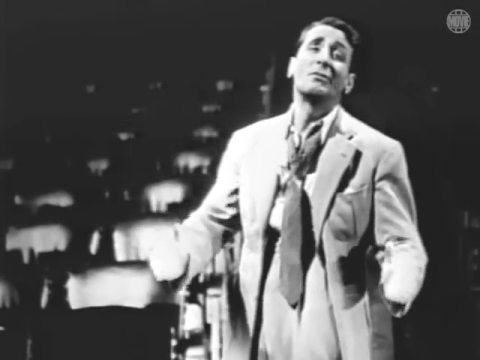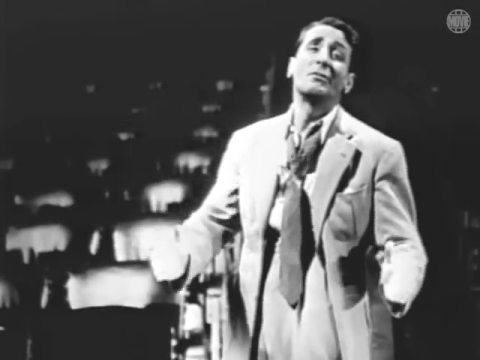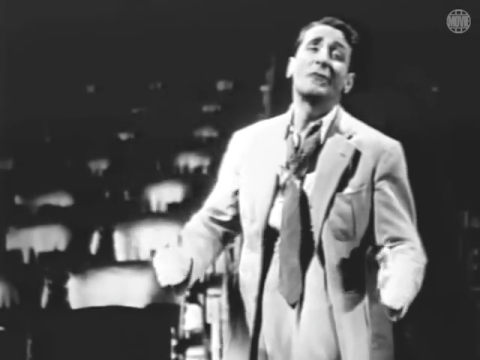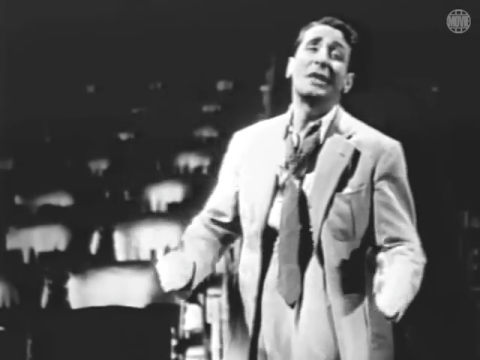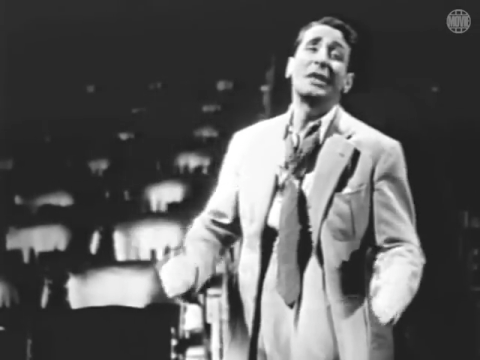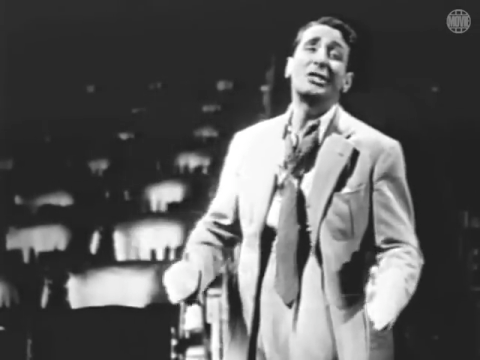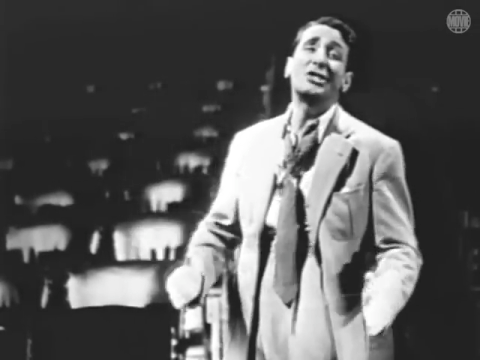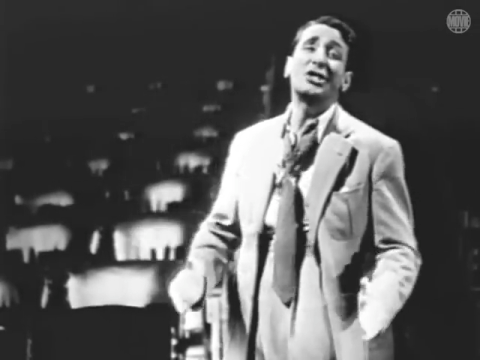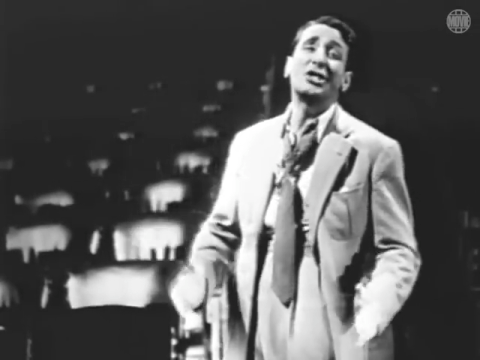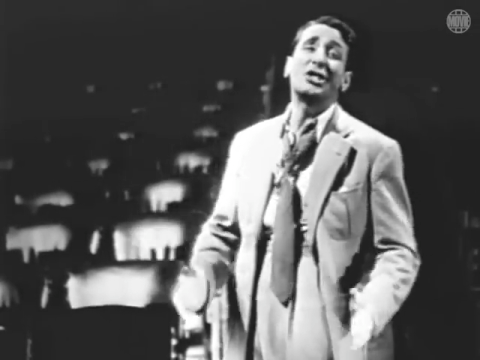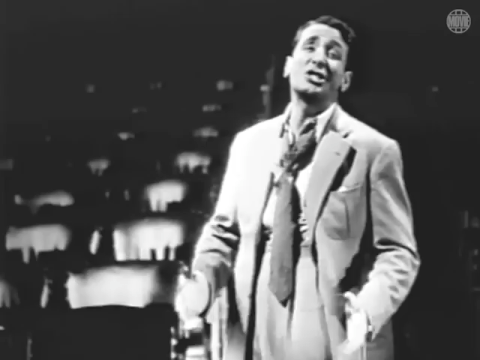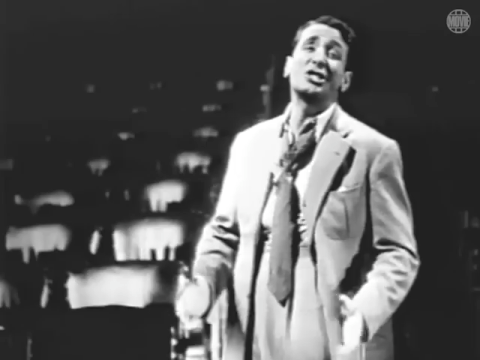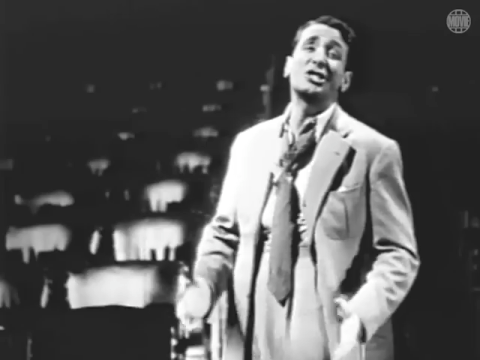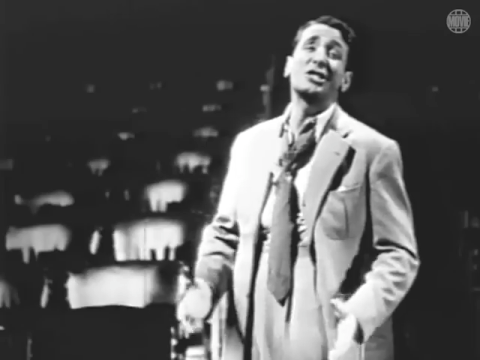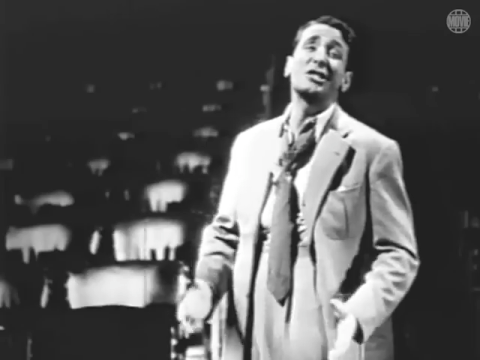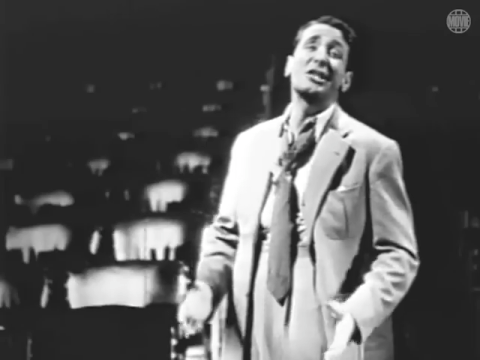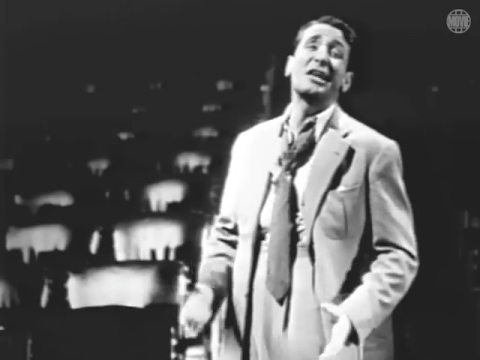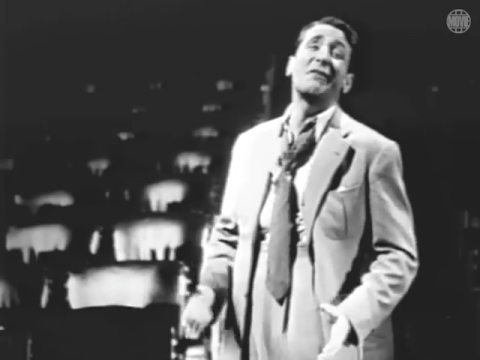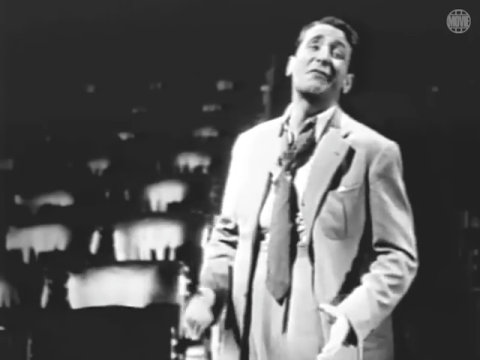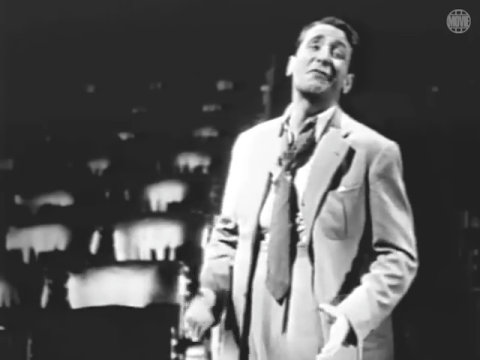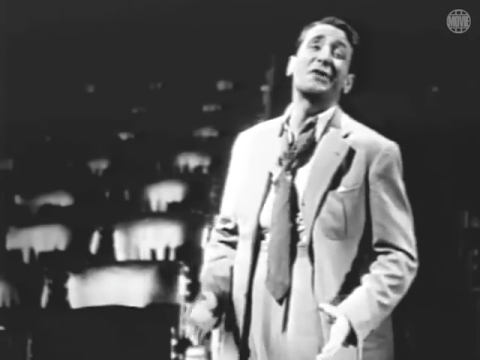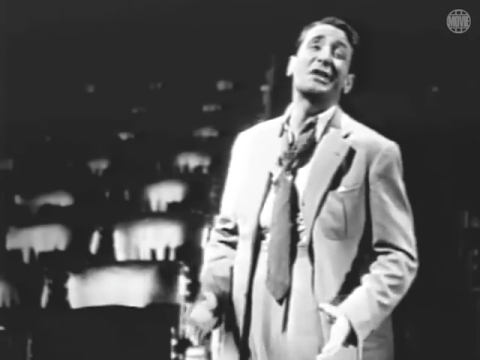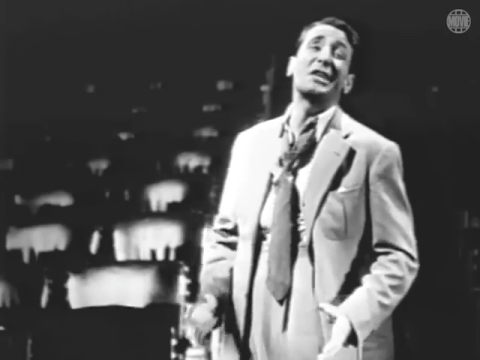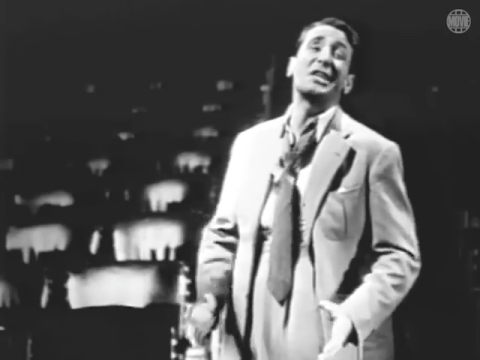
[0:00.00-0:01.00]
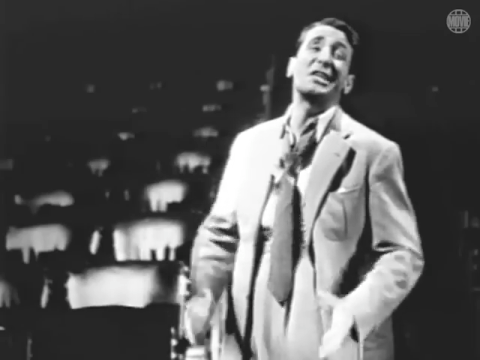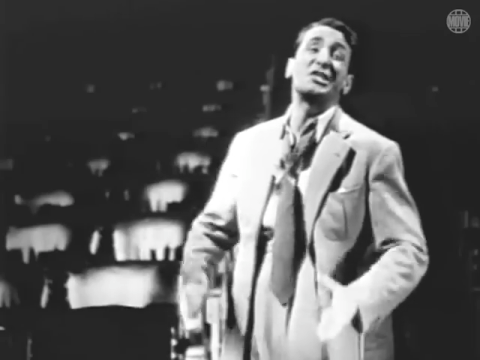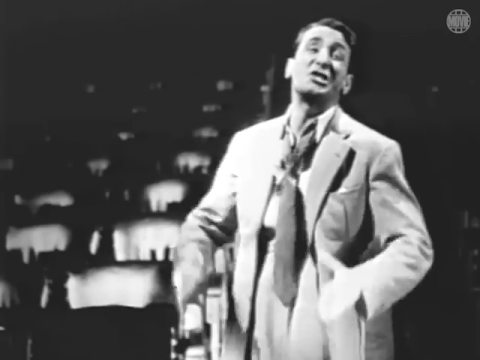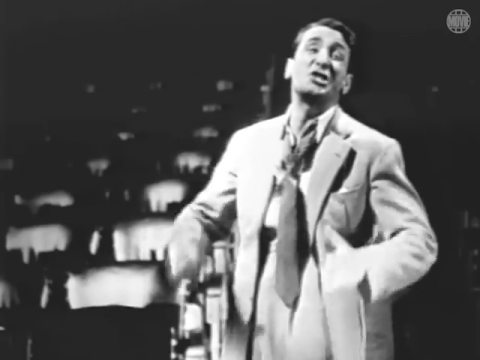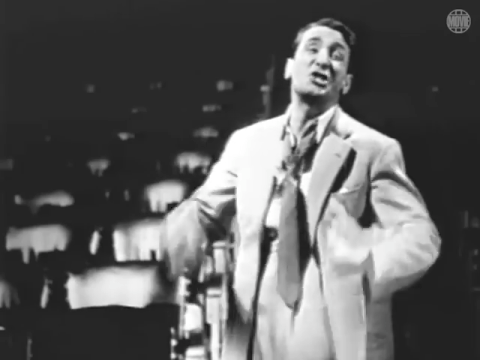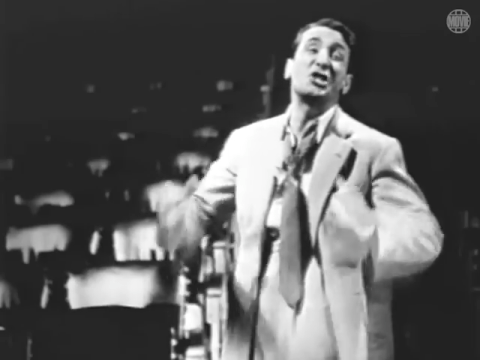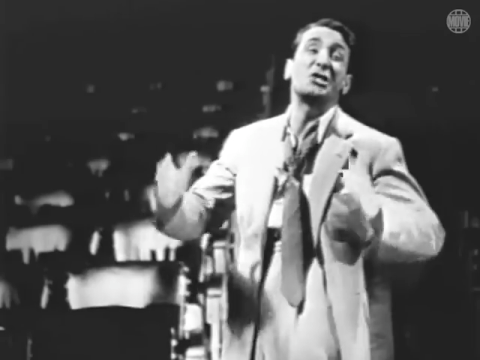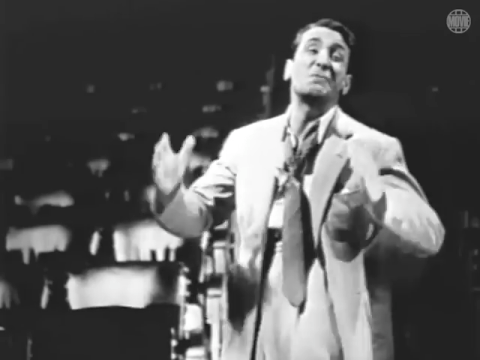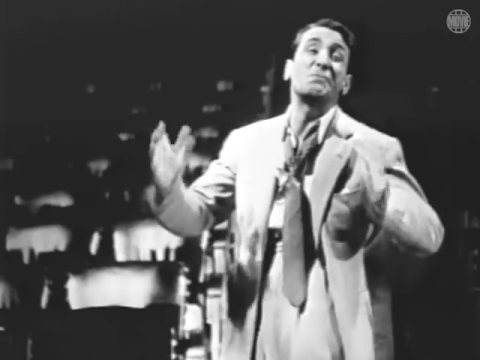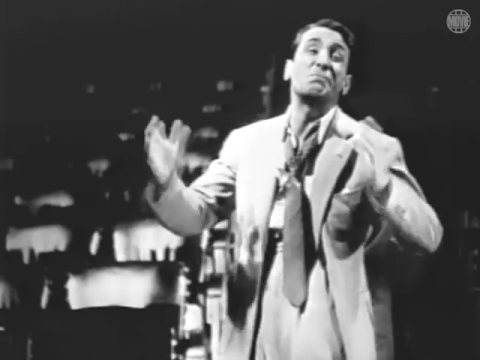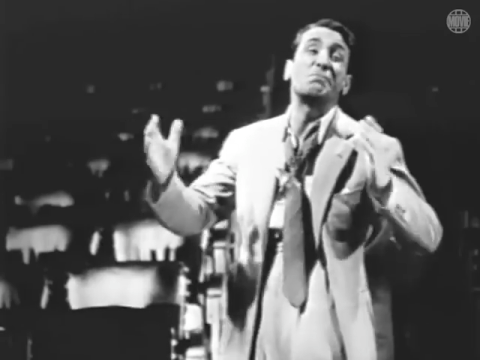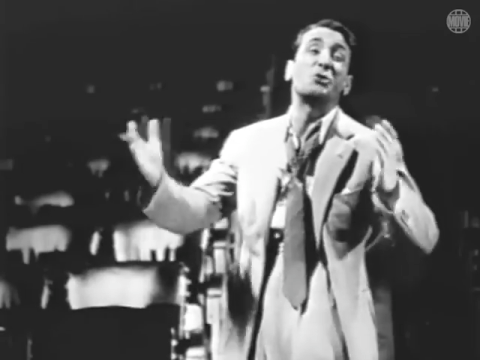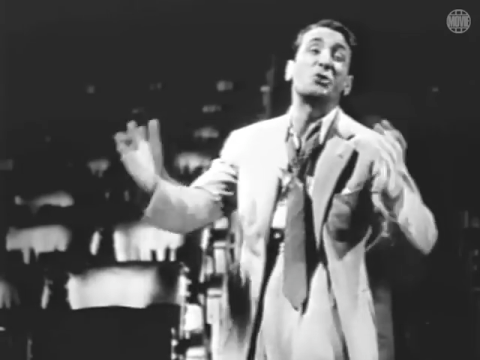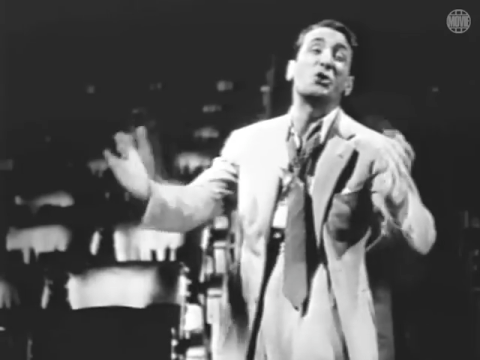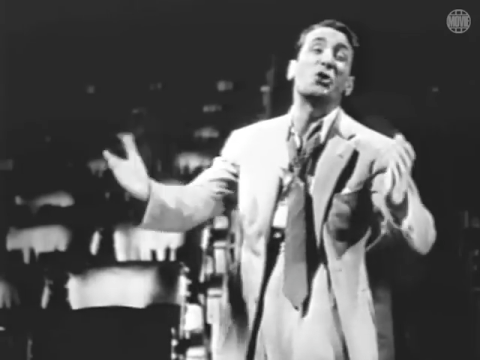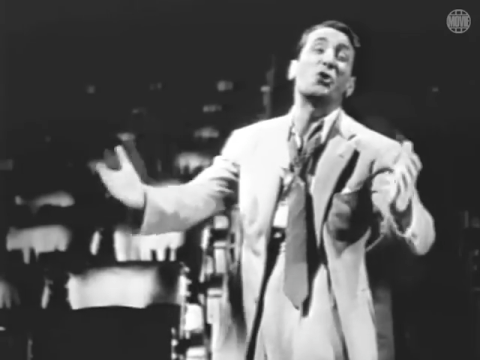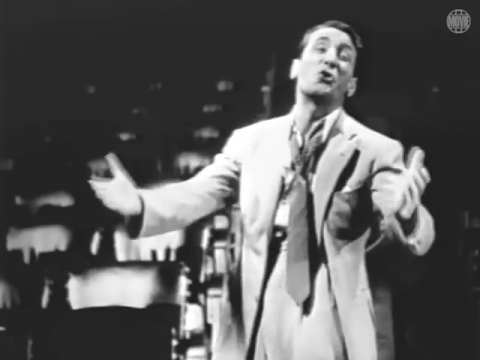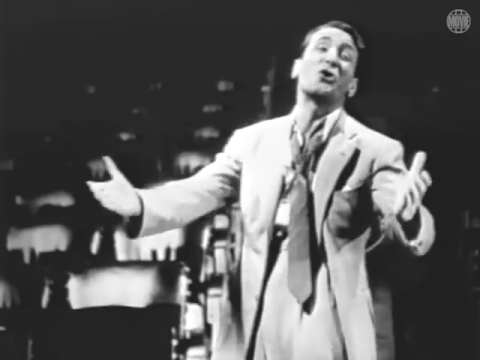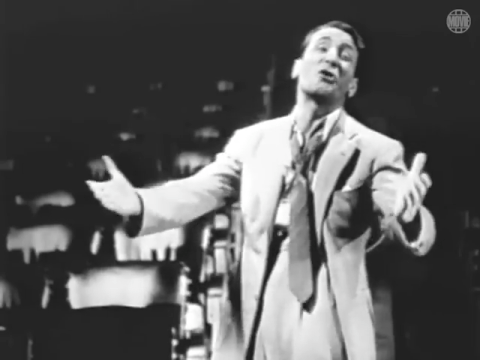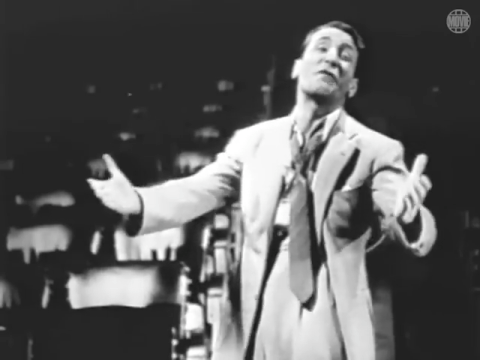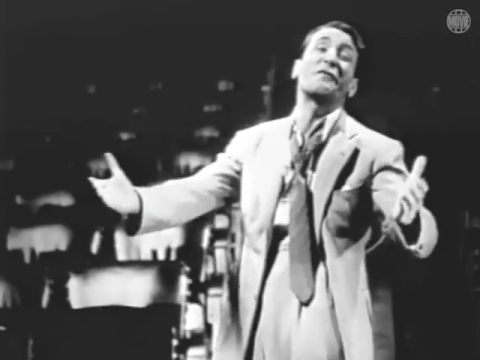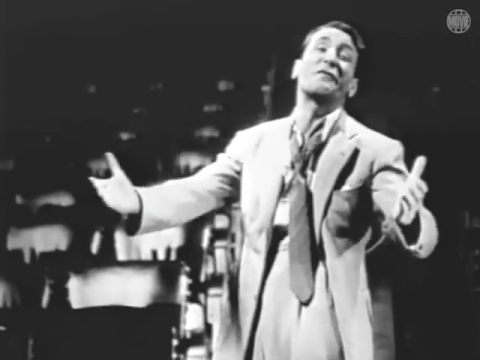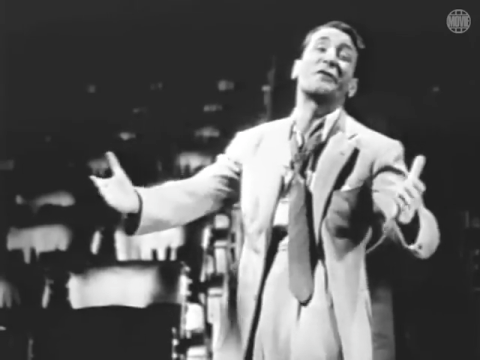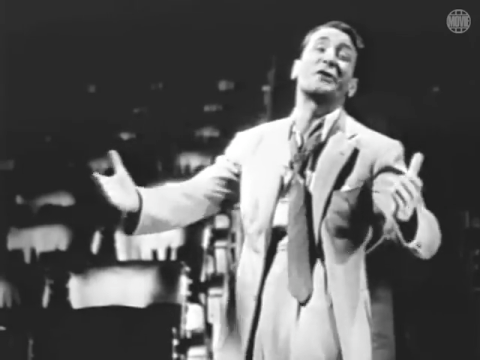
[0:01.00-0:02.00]
and she's lovely, she's
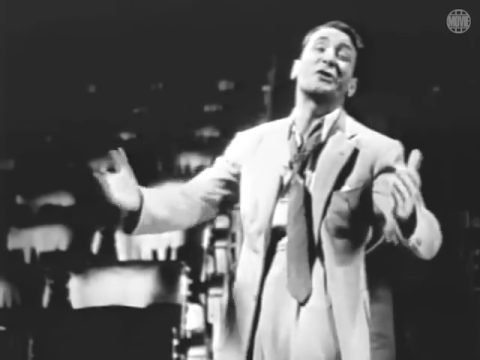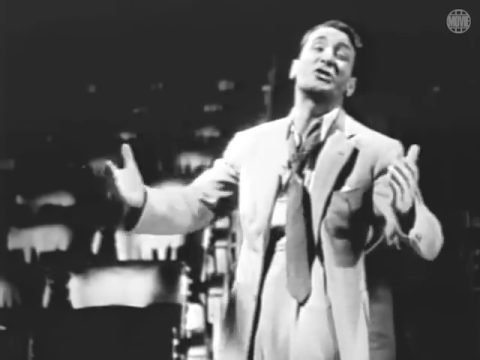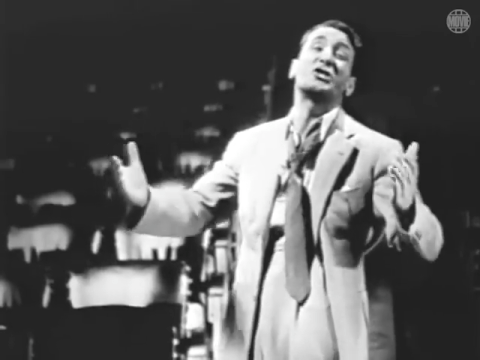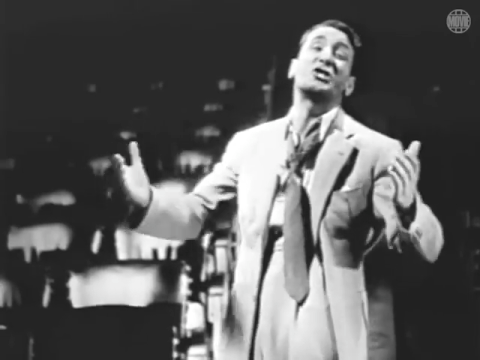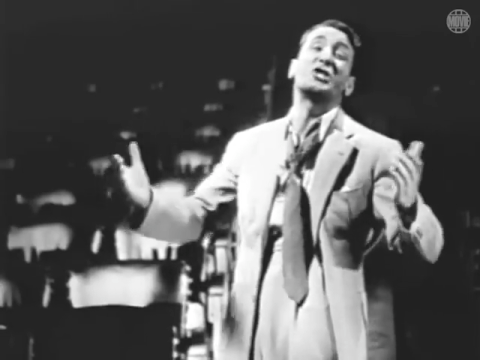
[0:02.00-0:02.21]
beautiful,